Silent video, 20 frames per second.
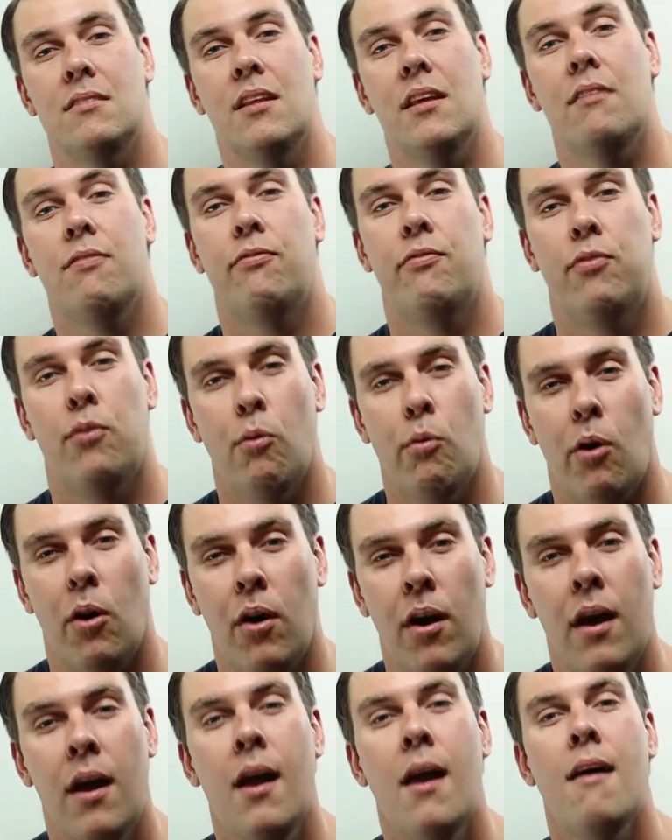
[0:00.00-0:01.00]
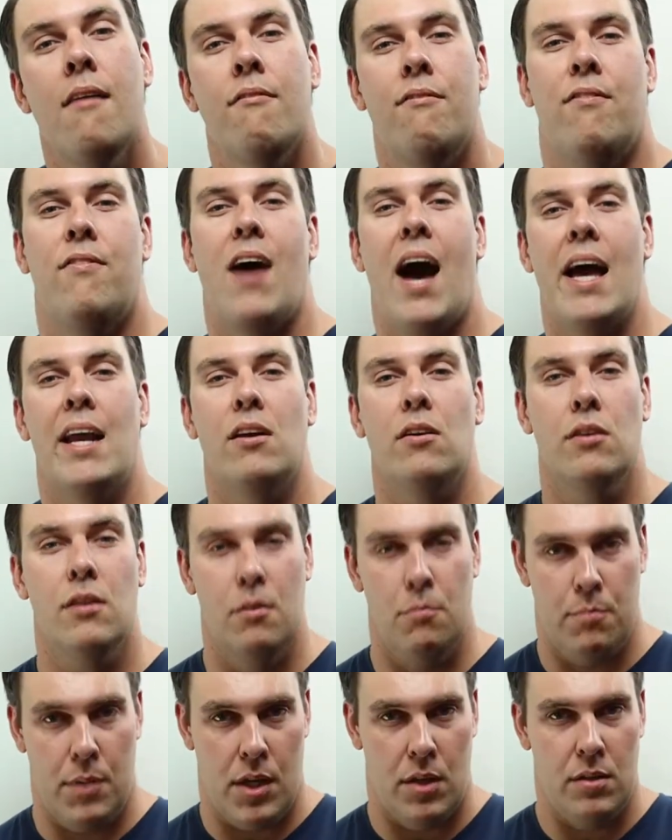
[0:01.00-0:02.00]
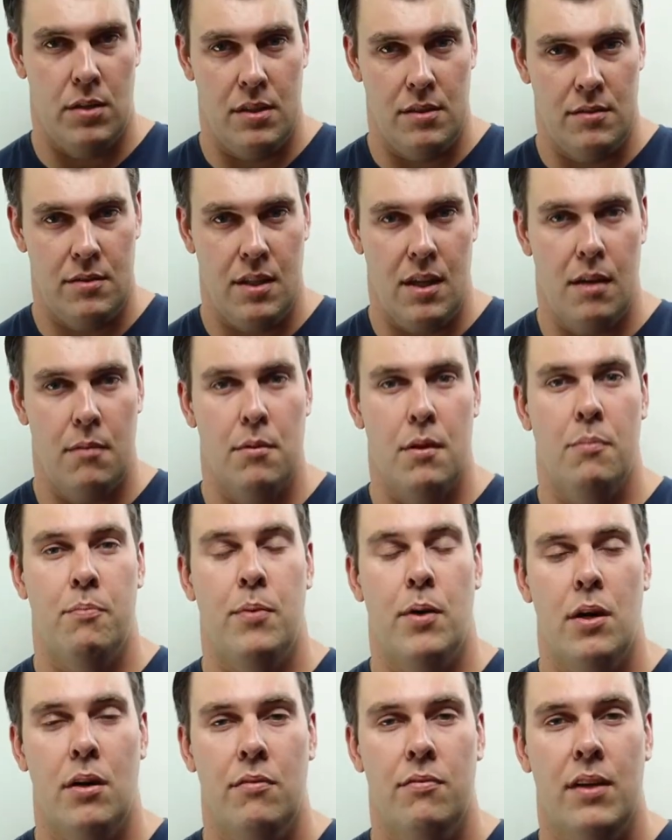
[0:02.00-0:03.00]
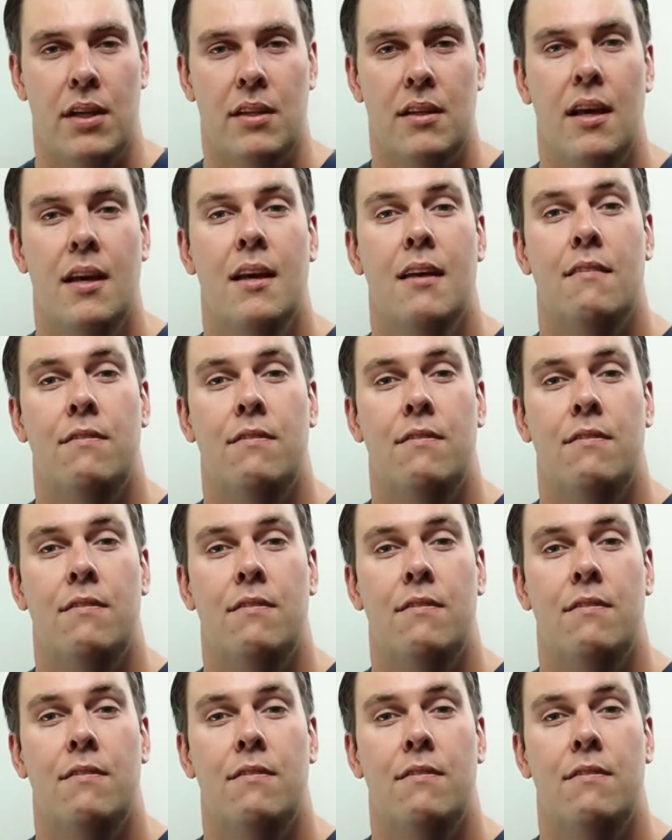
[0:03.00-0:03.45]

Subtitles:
the 4 vital components of the perfect